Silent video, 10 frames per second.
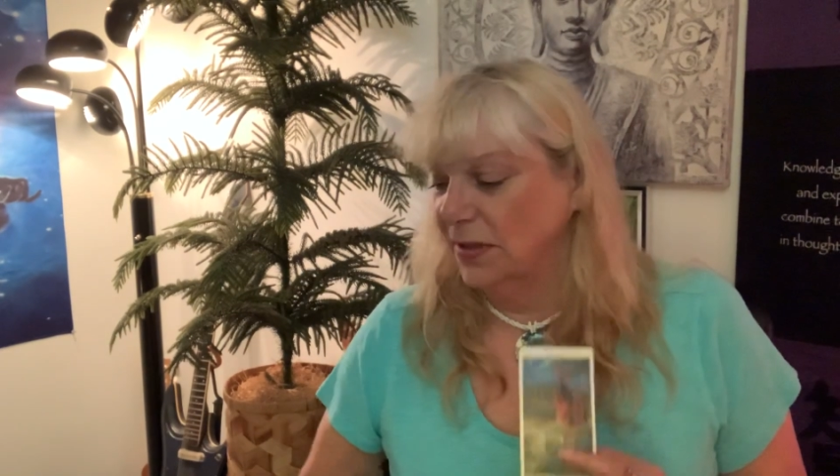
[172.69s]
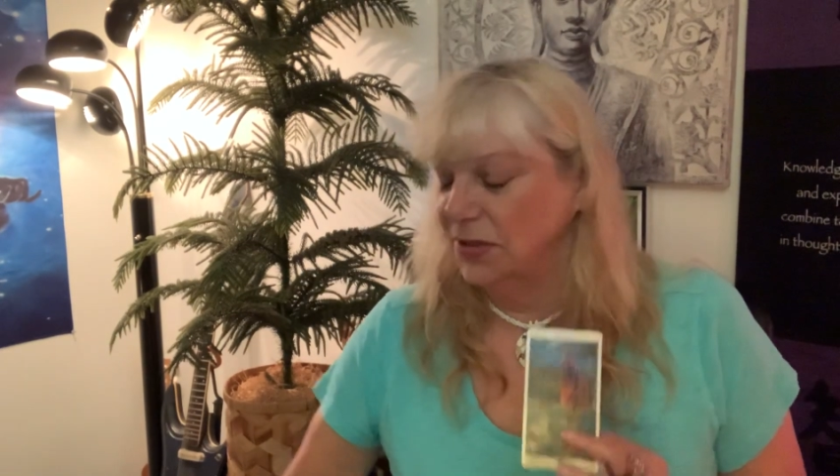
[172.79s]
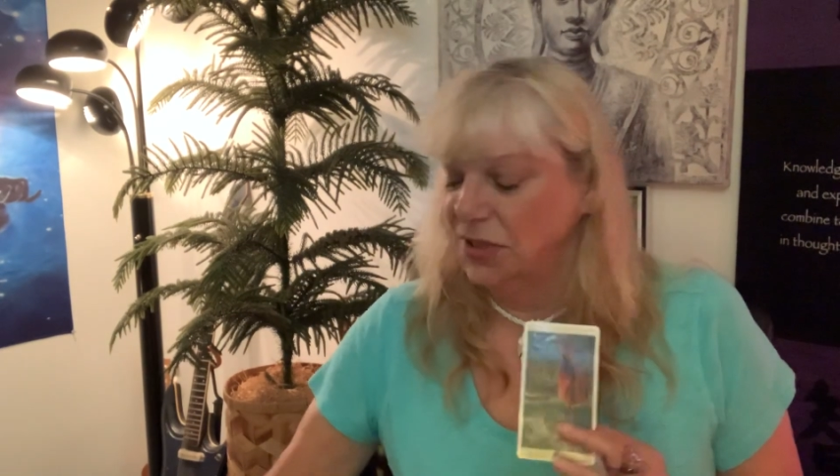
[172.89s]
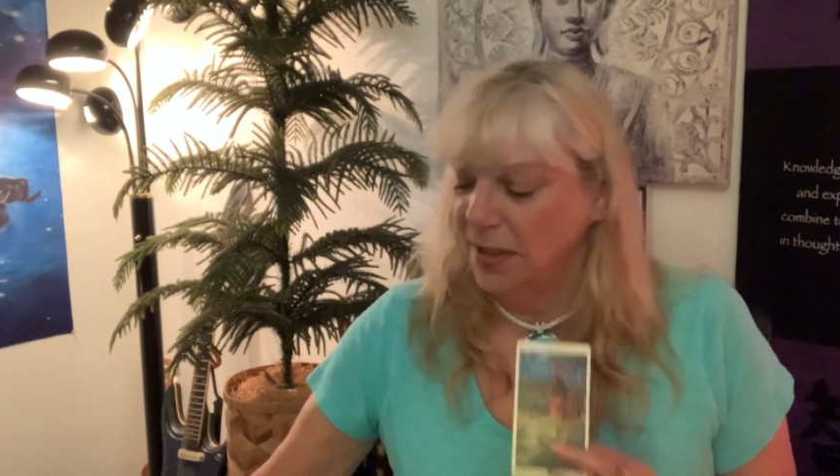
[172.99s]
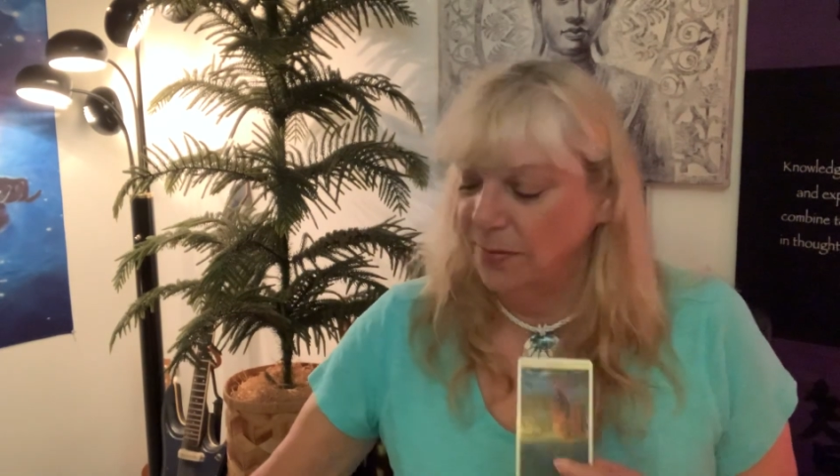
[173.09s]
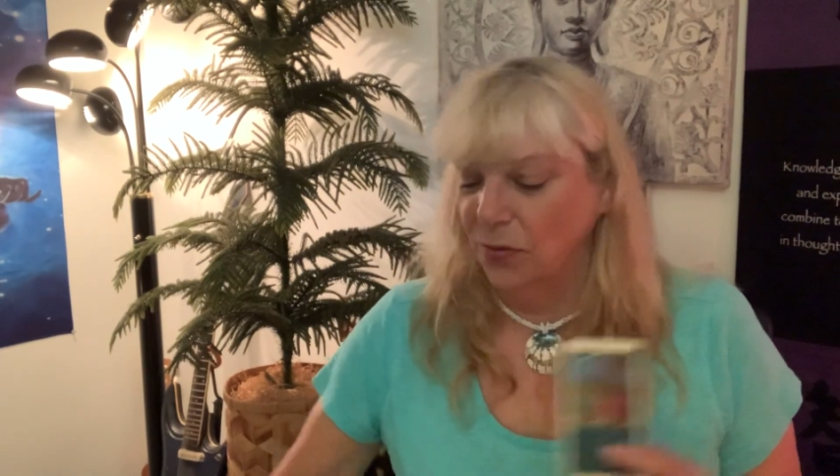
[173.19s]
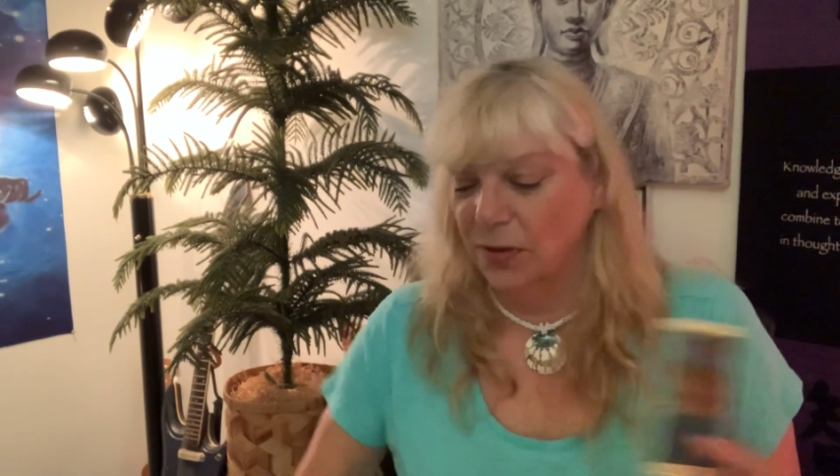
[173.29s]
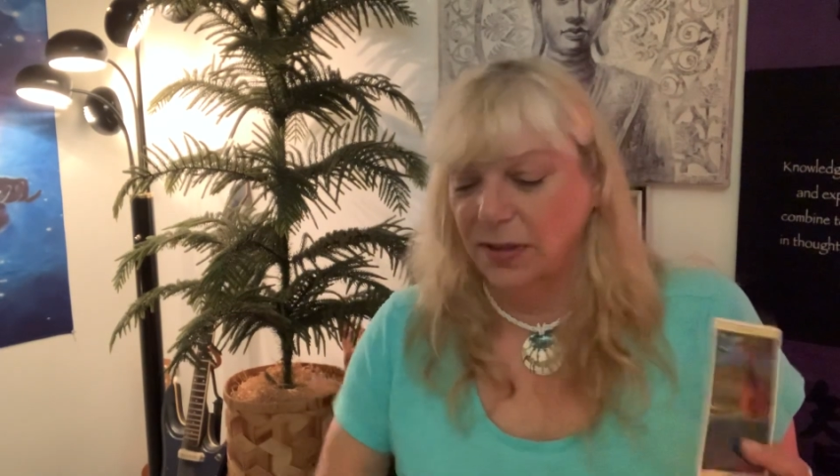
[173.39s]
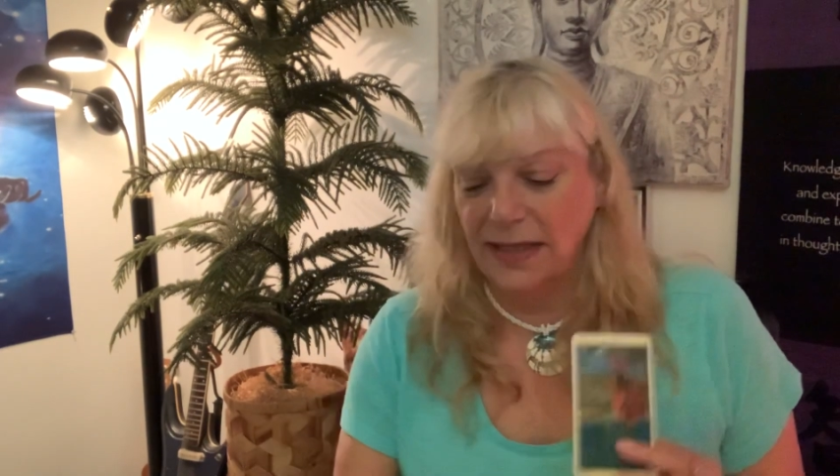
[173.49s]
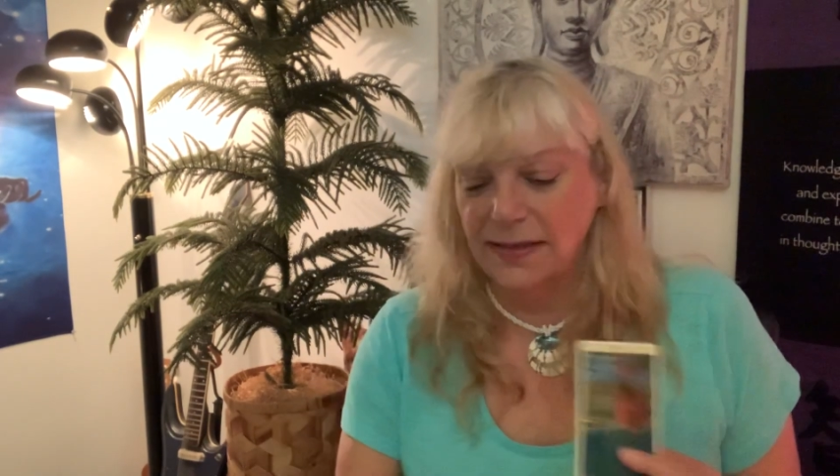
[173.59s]
the gym, or
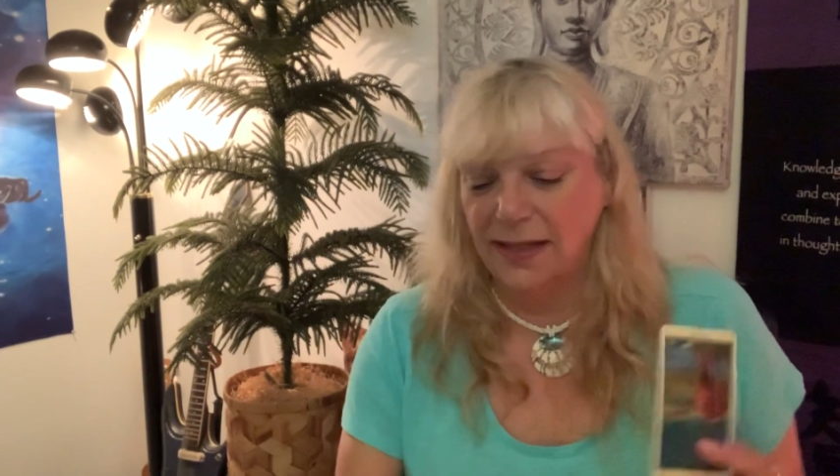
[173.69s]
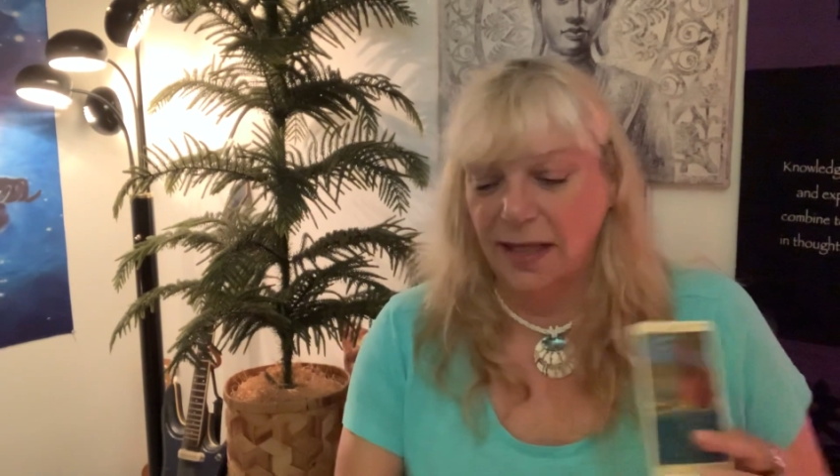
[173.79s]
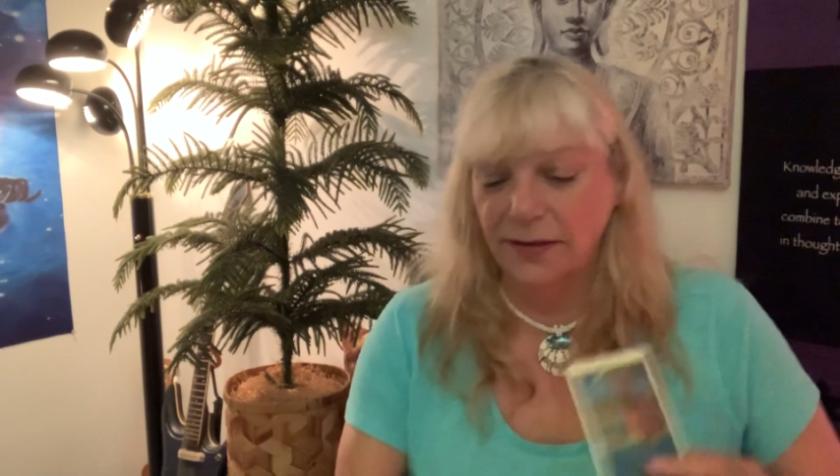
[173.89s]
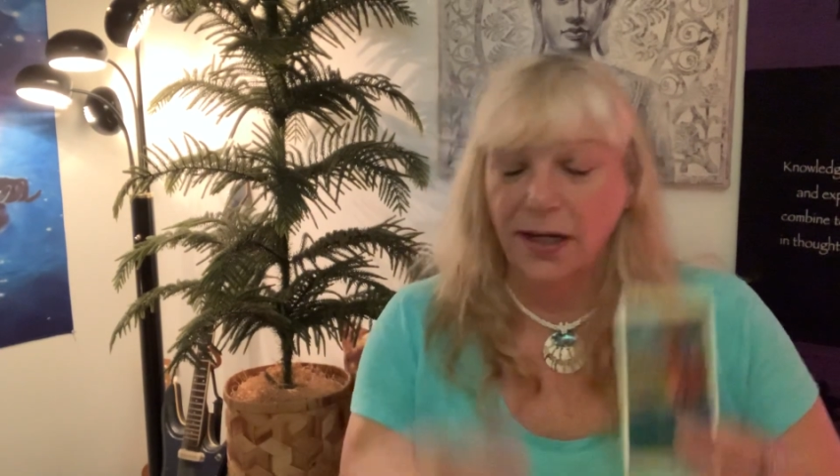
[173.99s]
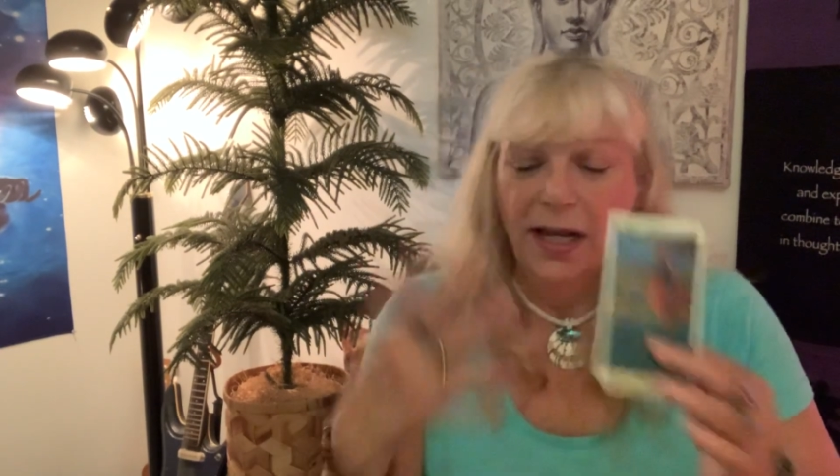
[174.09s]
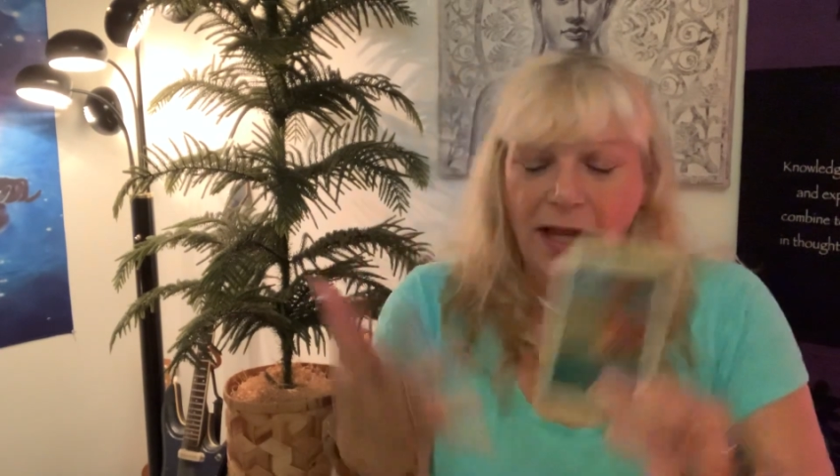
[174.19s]
get together